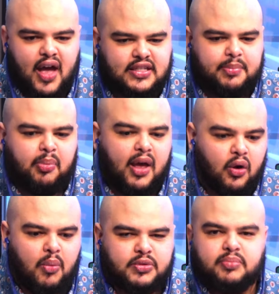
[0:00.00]
On top of Brad
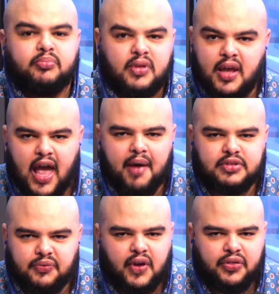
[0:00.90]
Holmes having
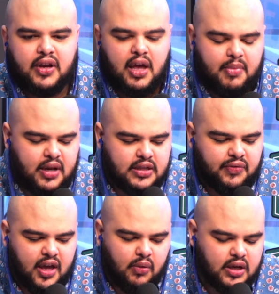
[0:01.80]
some faith in him and his
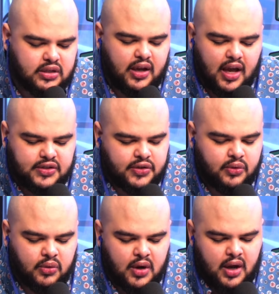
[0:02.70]
evaluation of guys too.